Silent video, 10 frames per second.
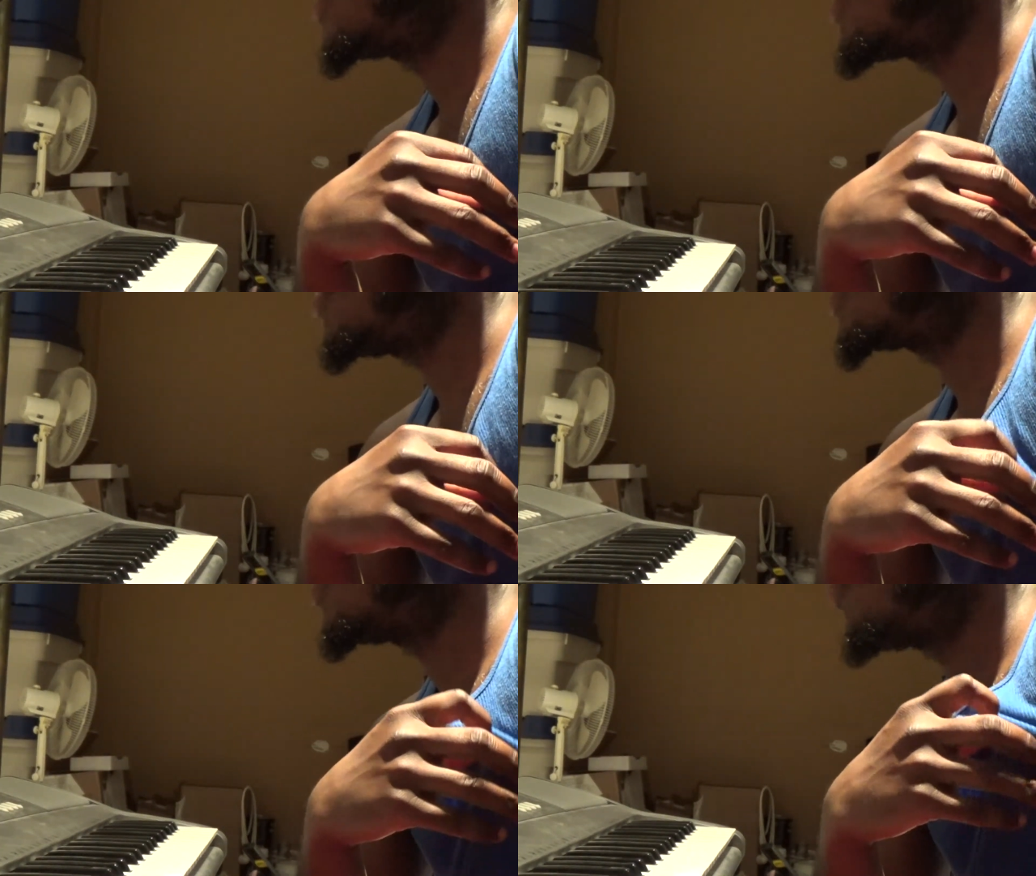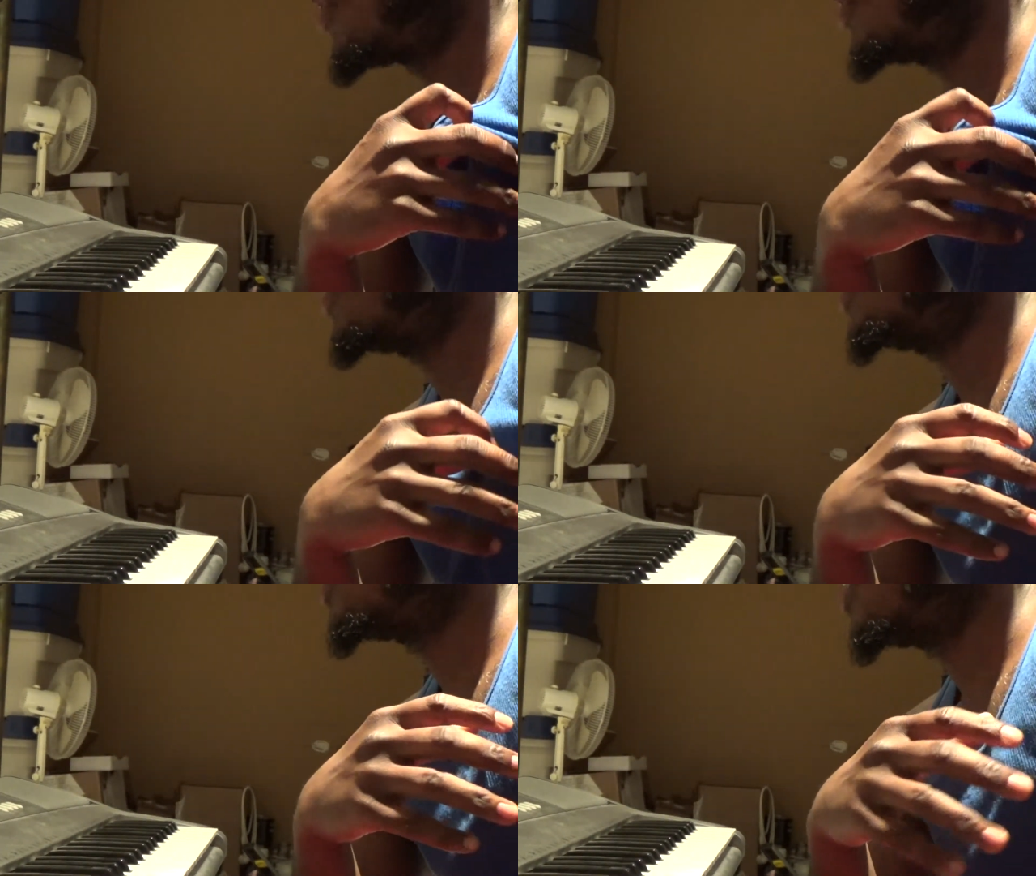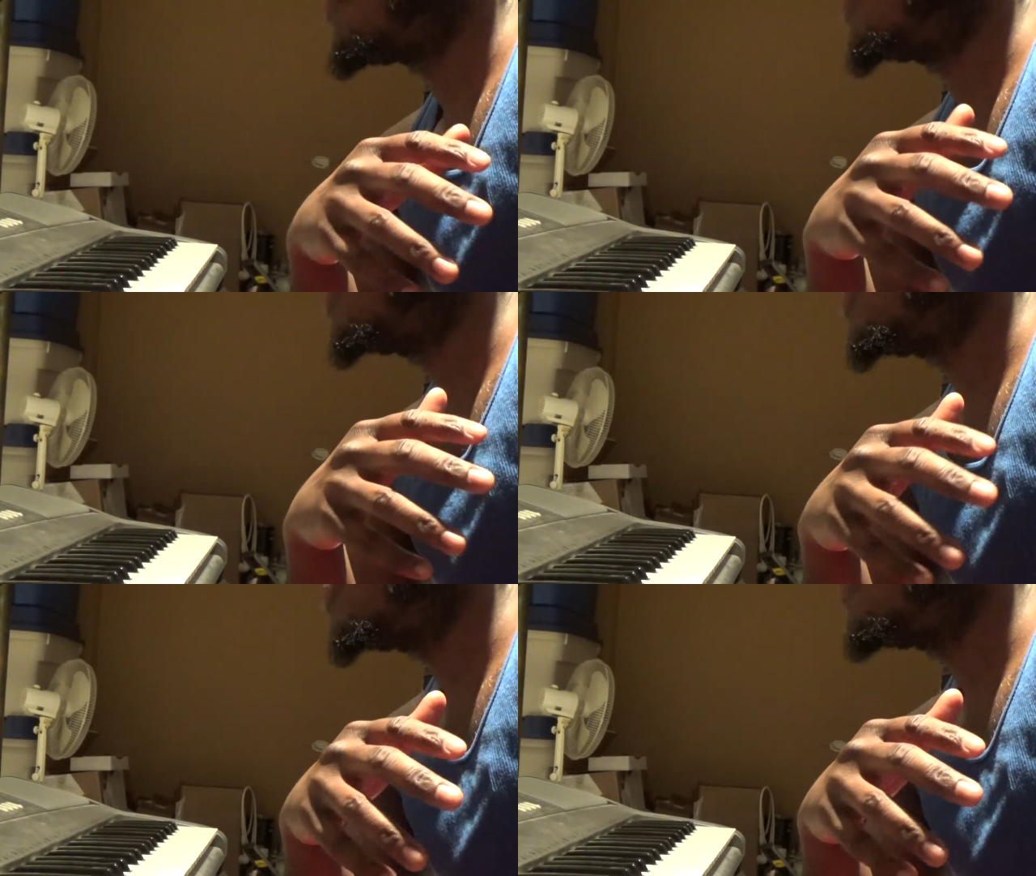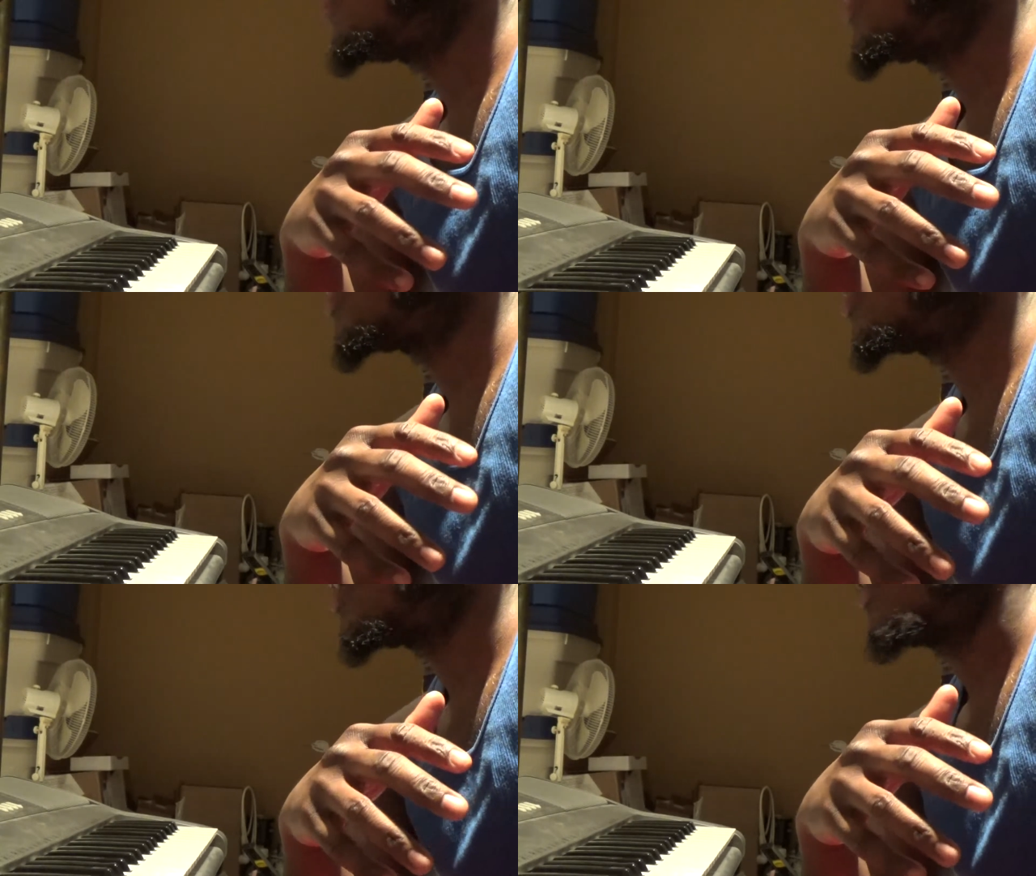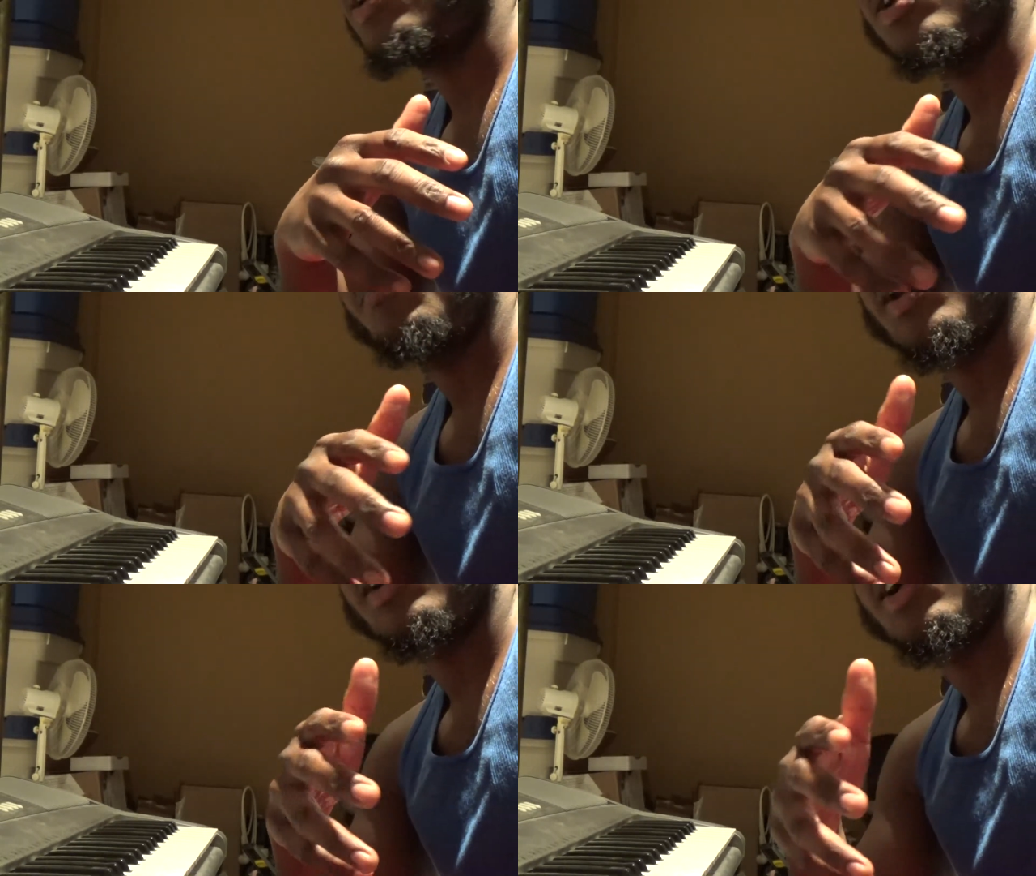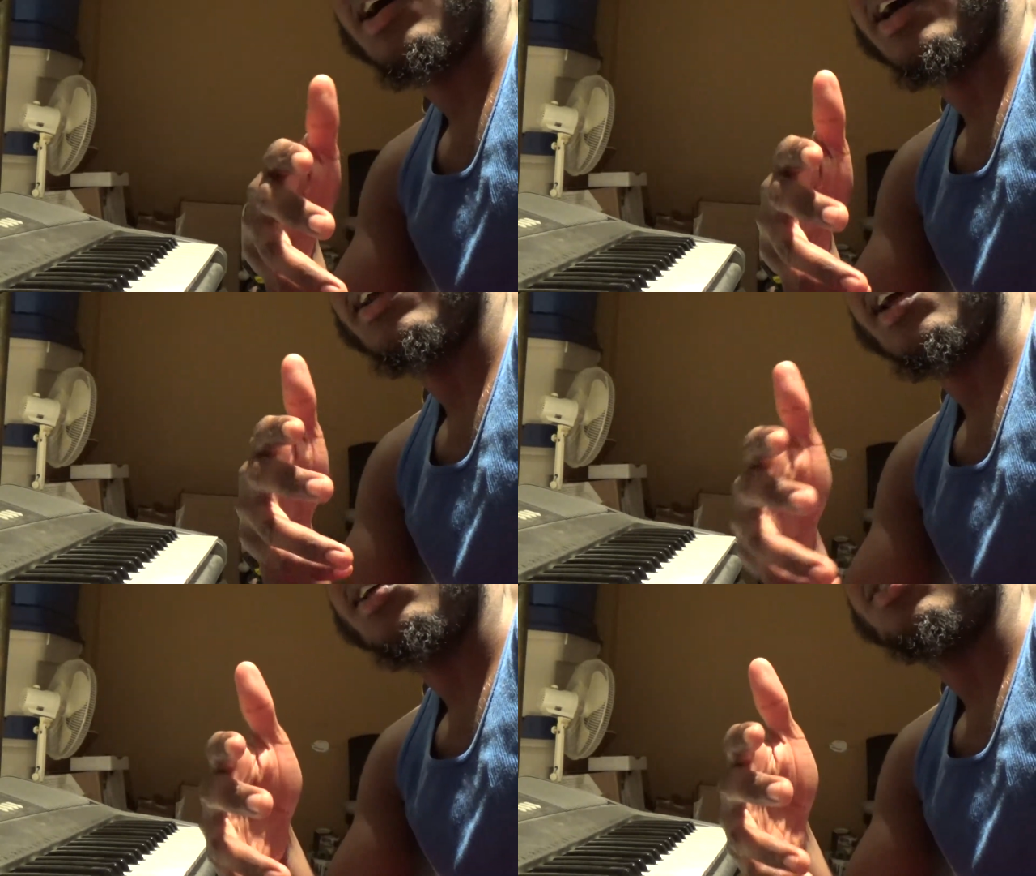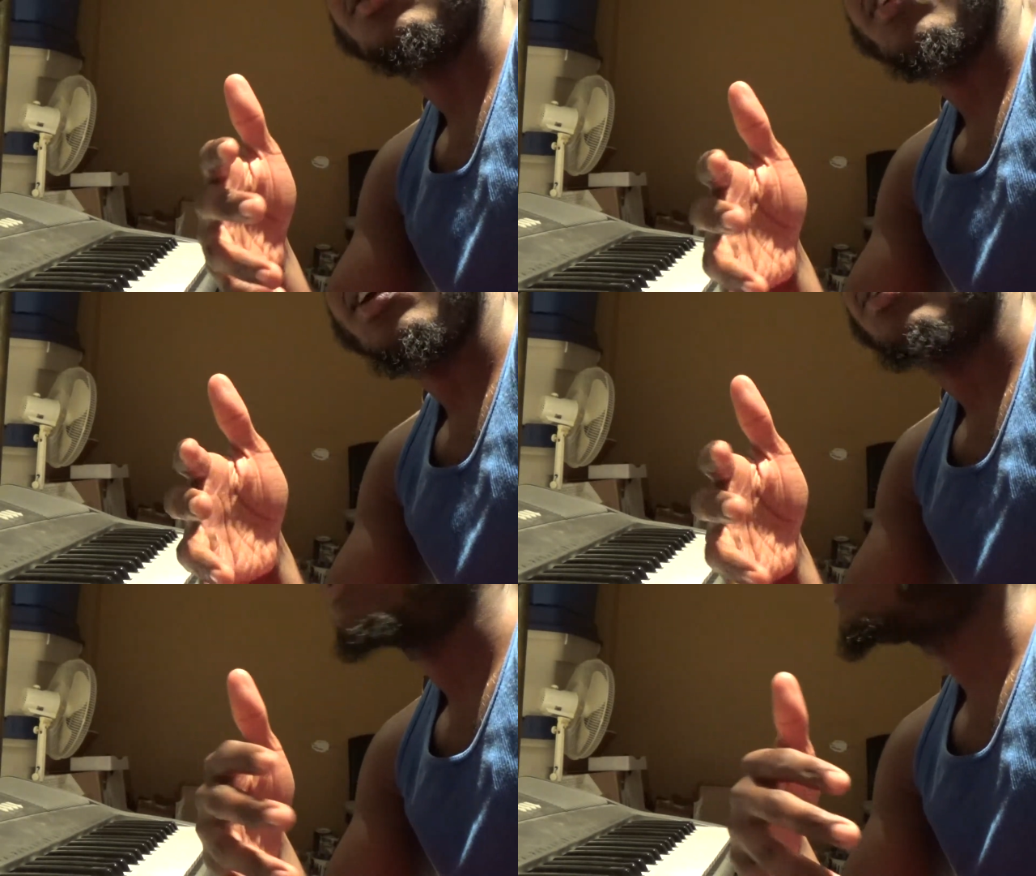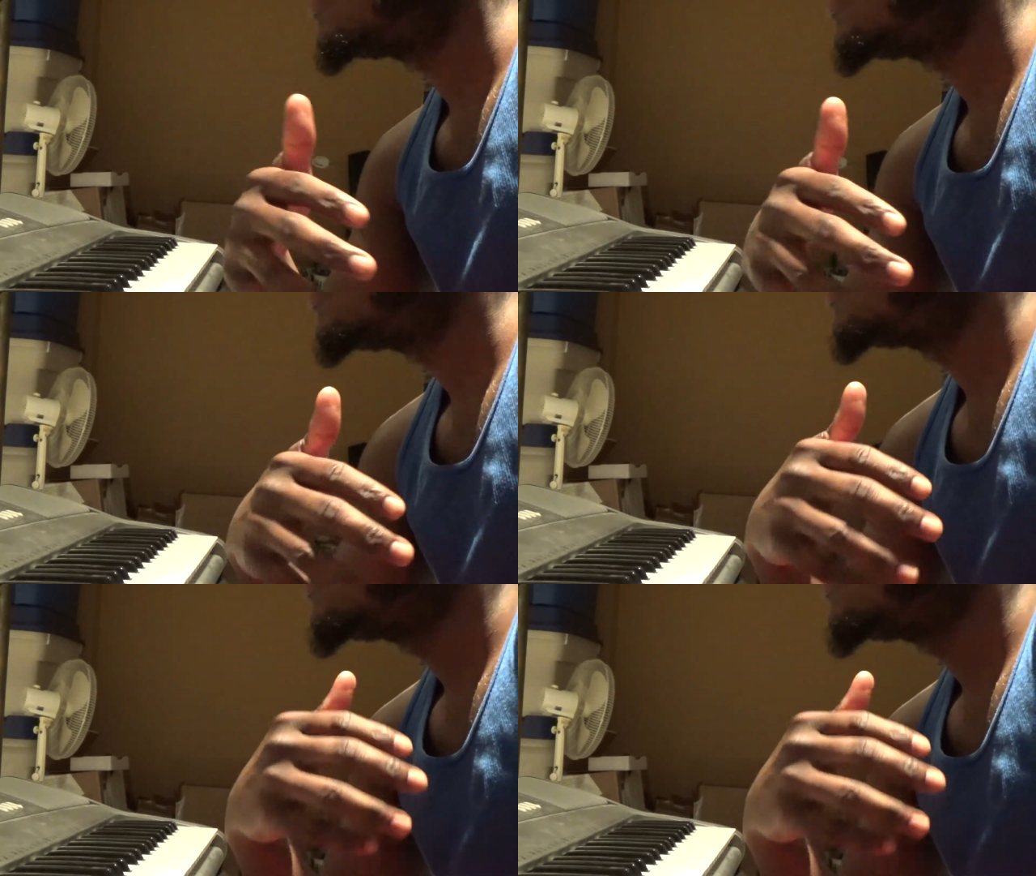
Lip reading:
(no speaker visible)